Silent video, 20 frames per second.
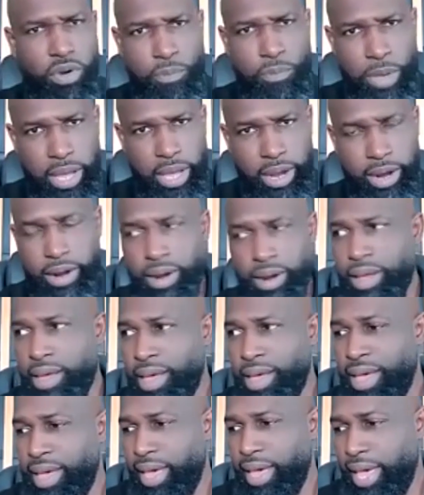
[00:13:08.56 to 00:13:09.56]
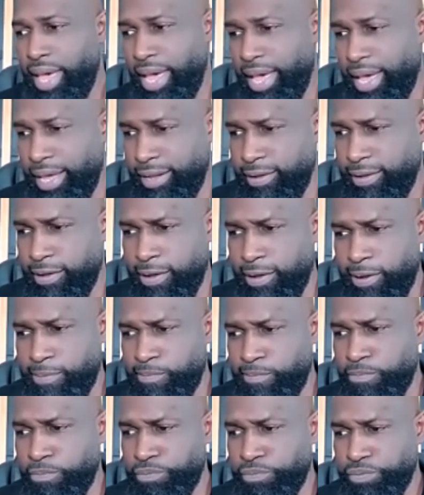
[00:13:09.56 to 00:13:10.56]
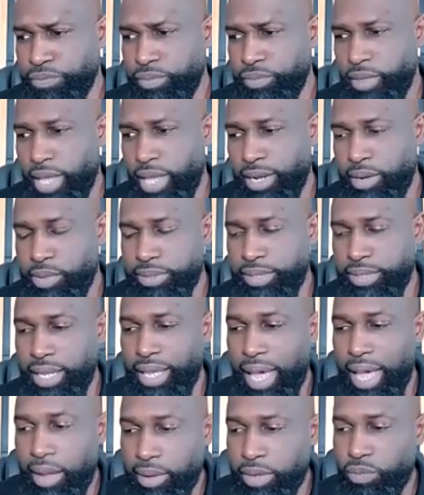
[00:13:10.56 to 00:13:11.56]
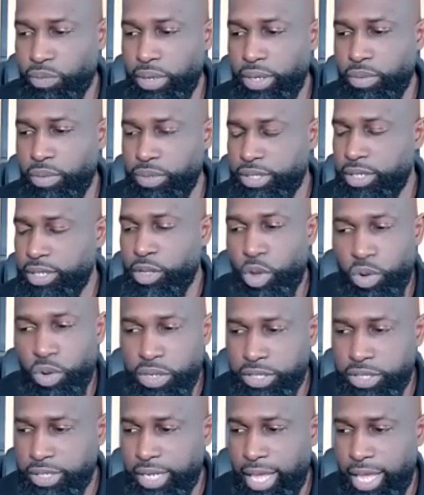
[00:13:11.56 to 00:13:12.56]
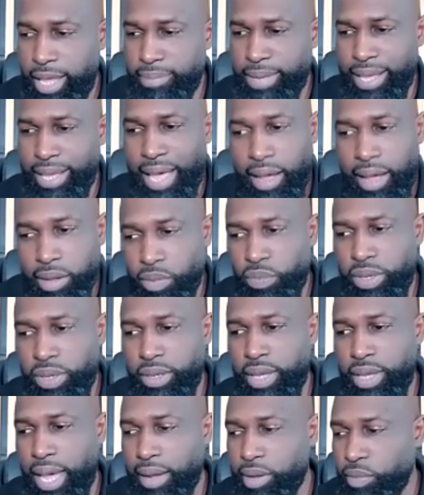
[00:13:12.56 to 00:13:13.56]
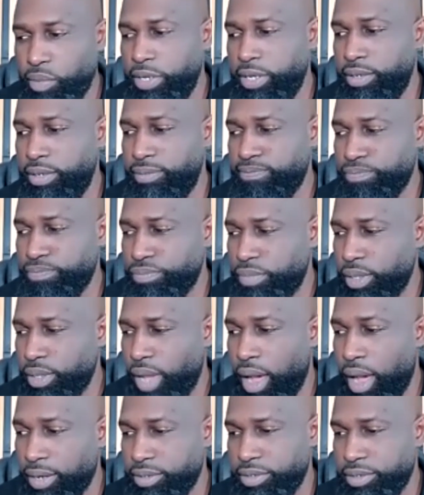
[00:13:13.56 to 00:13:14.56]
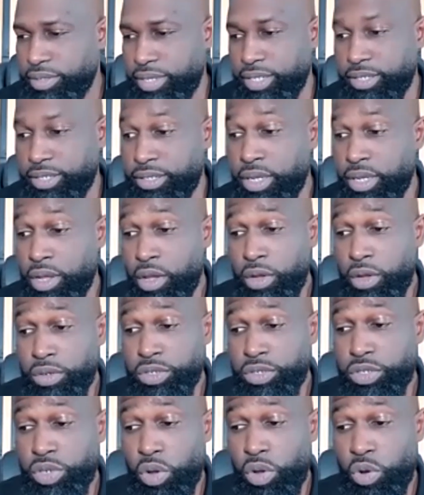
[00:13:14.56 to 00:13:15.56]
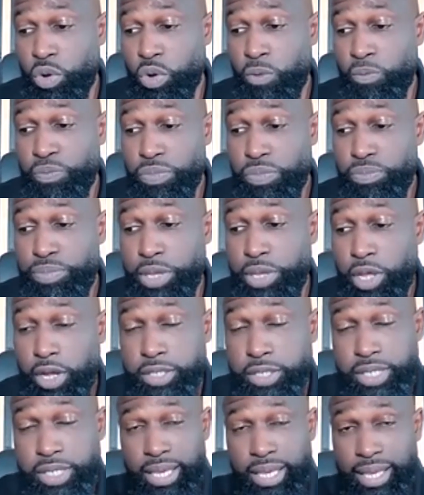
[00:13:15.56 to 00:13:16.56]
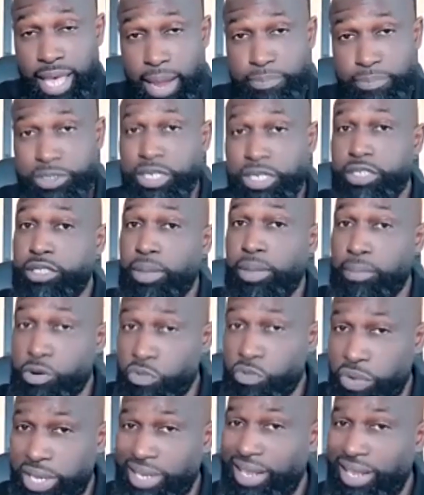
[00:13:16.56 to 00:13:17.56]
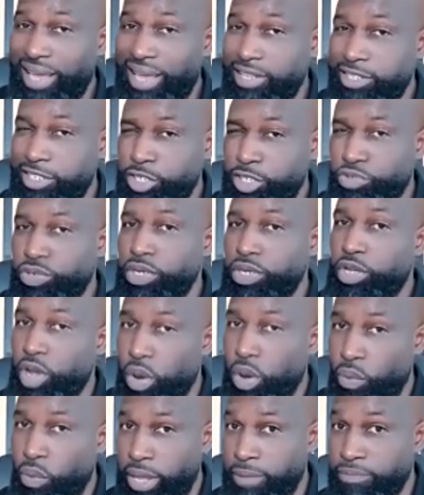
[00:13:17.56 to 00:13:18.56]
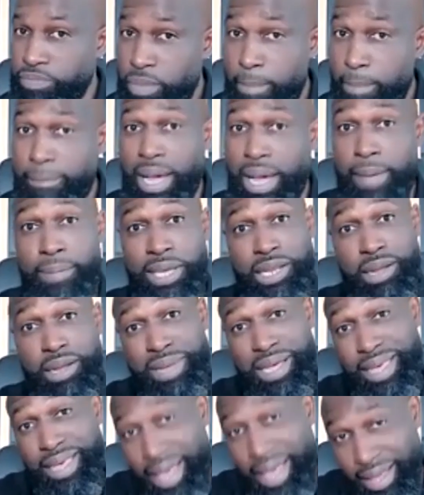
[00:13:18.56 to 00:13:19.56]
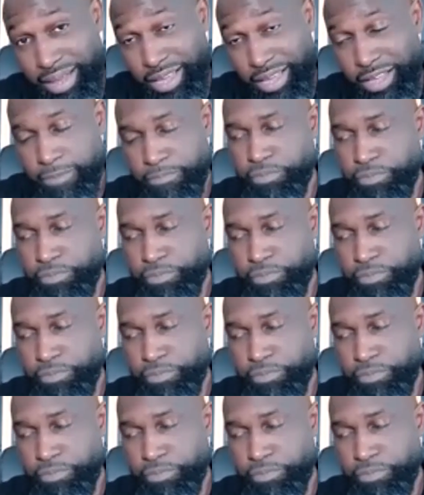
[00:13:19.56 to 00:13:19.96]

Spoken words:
repair. And it was like, how can we still hold his name? Like, how can we honor this? So because he kept the marine industry going by being a mechanic,